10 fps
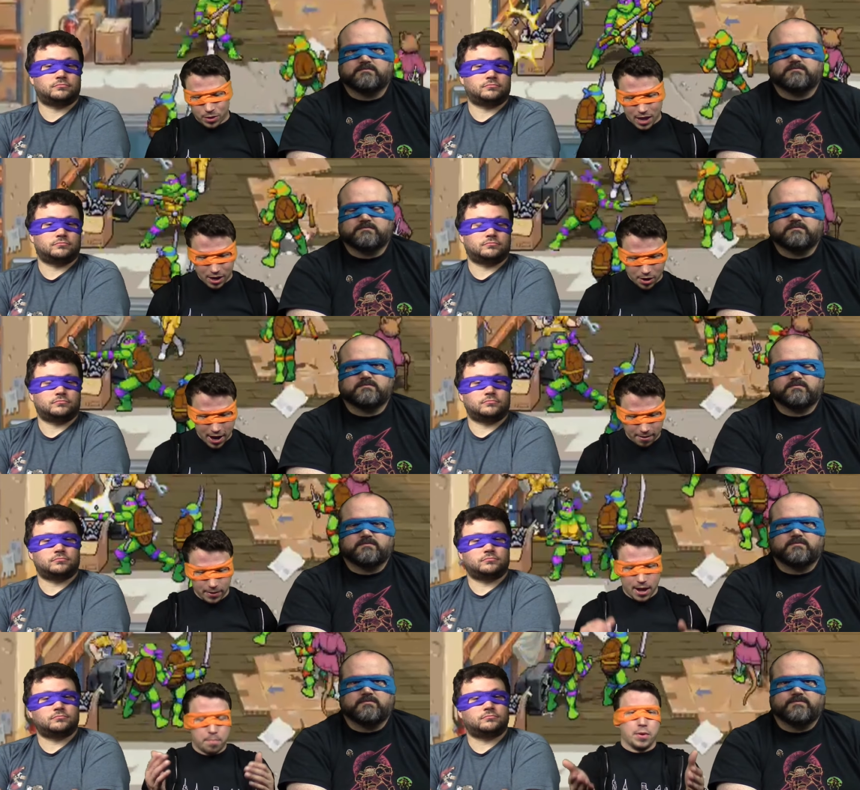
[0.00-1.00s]
Speaker 1: But then you
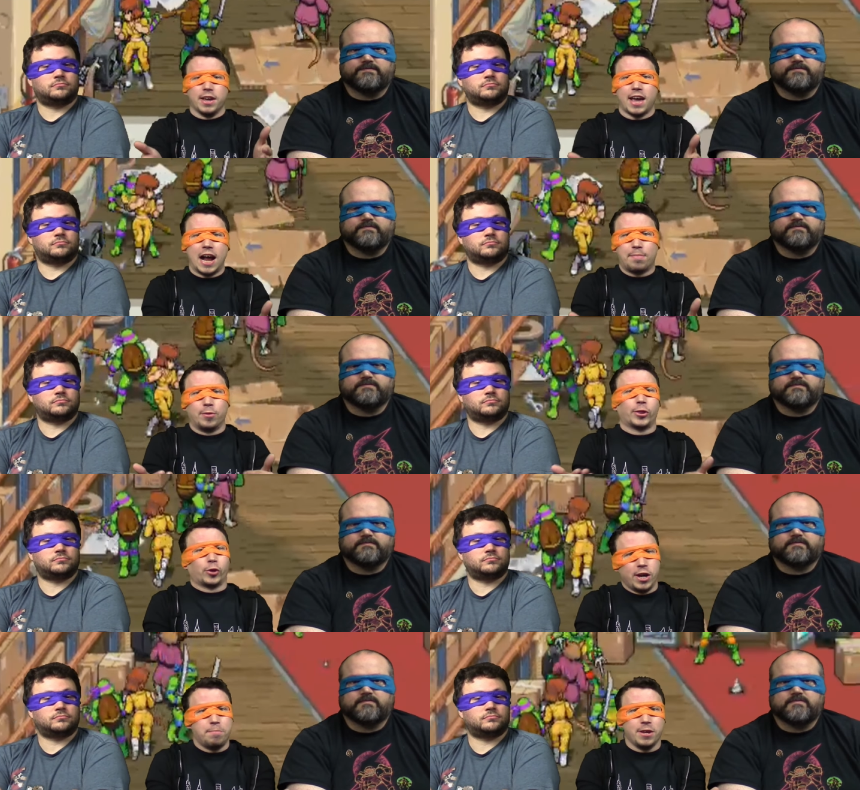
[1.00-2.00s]
have like Big Apple
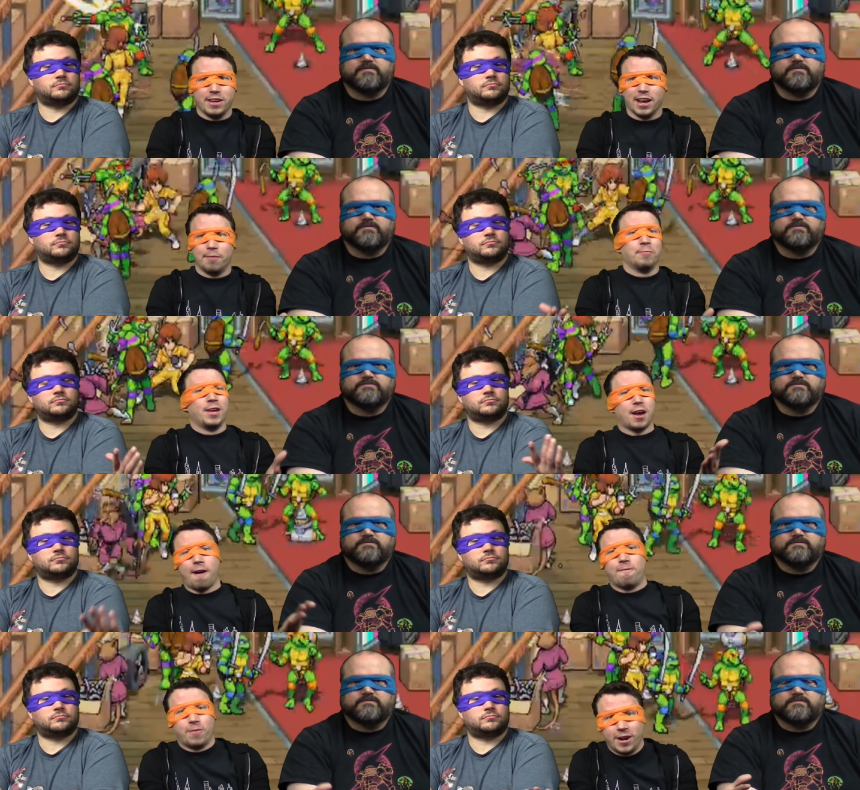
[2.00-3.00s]
3 p.m.,
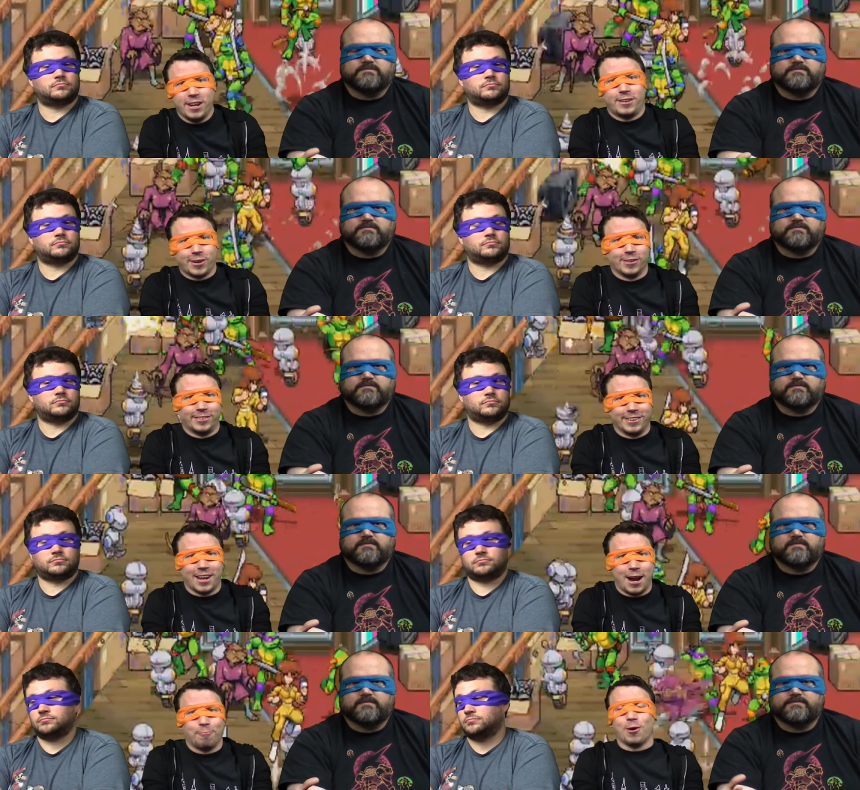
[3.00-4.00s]
a funny Turtles
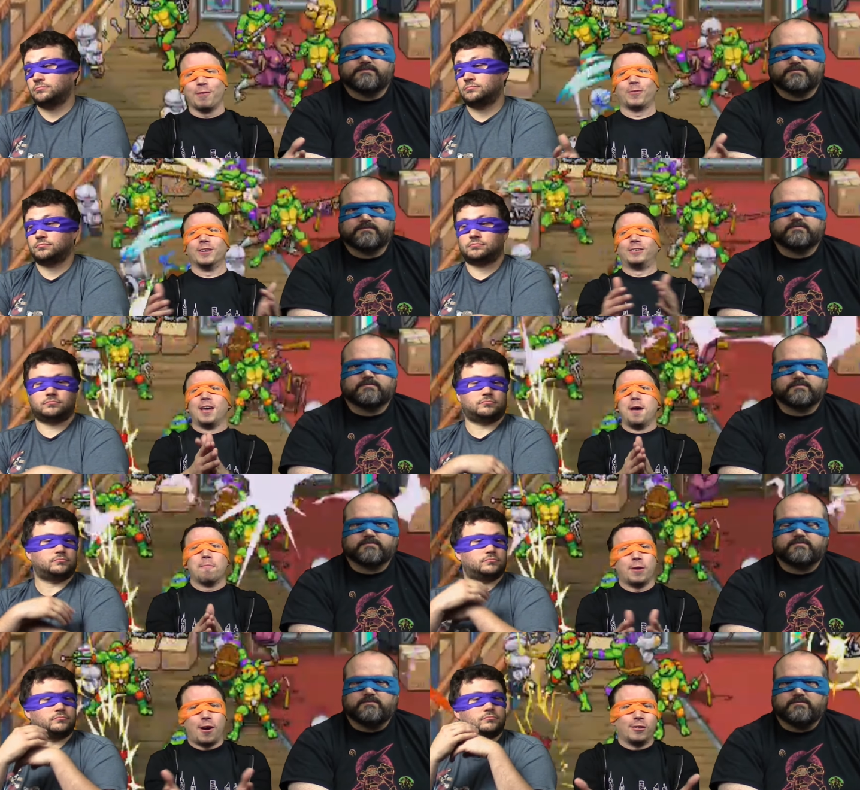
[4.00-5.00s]
in Time reference,
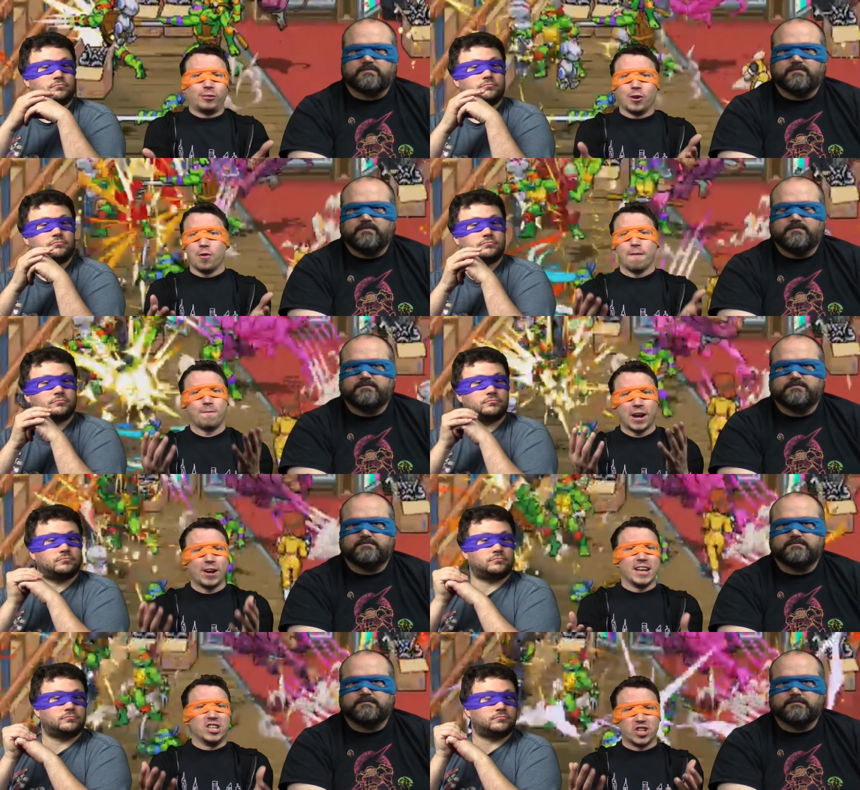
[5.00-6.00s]
but also a
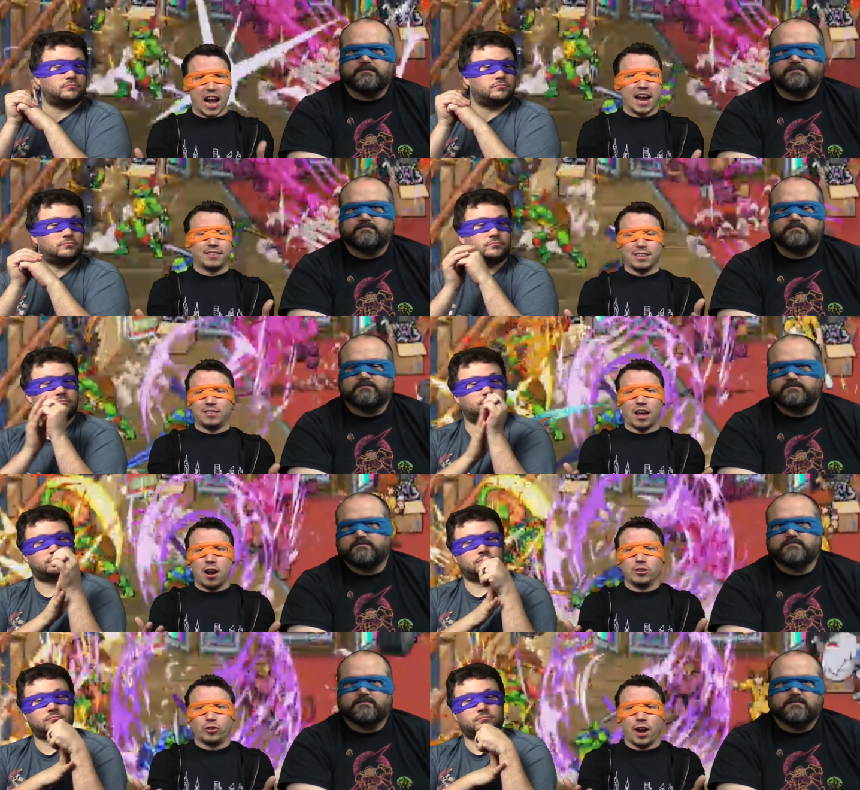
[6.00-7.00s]
very jazzy
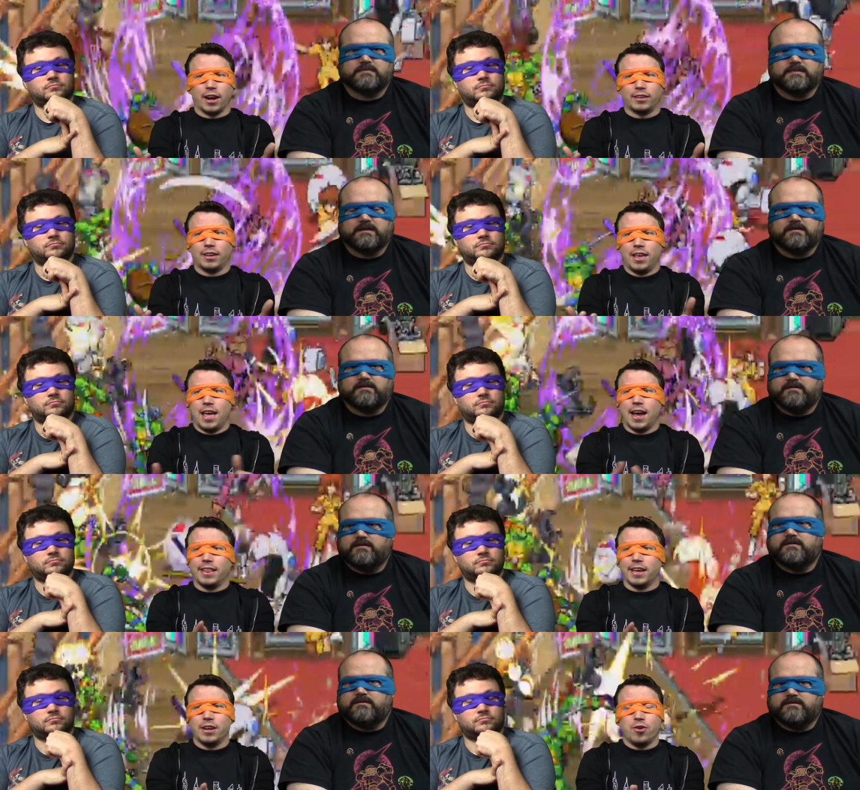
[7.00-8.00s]
soundtrack.
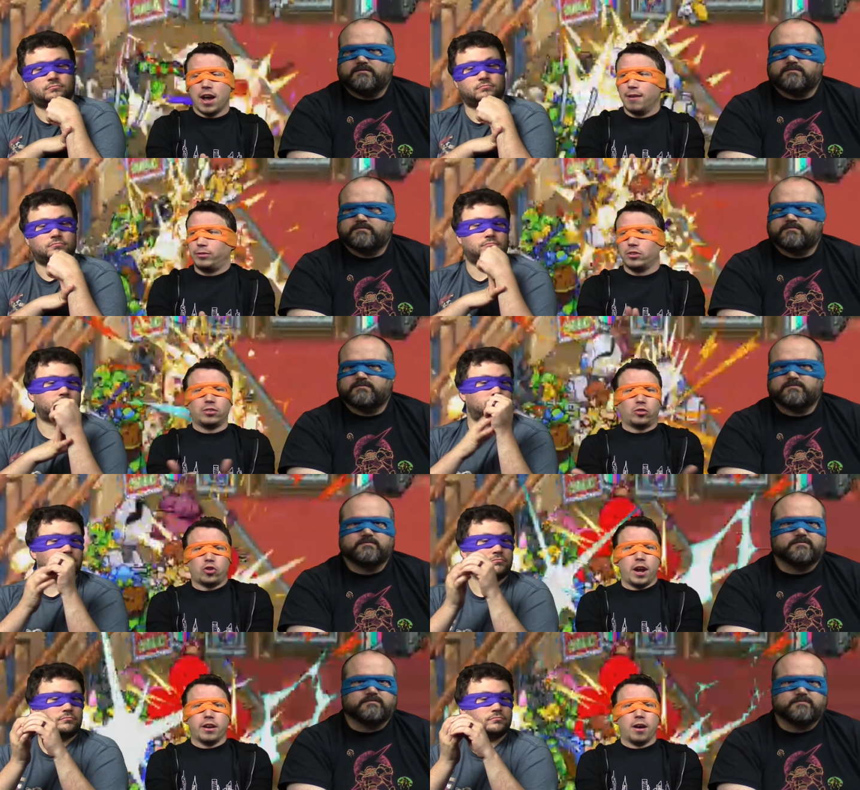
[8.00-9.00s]
And then you have just
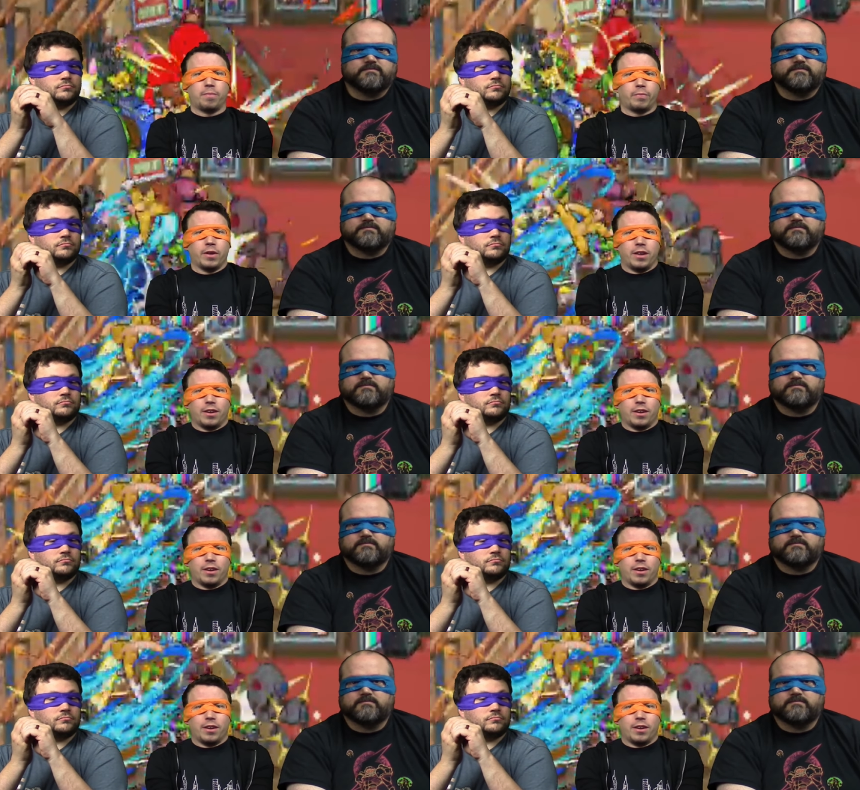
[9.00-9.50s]
straight up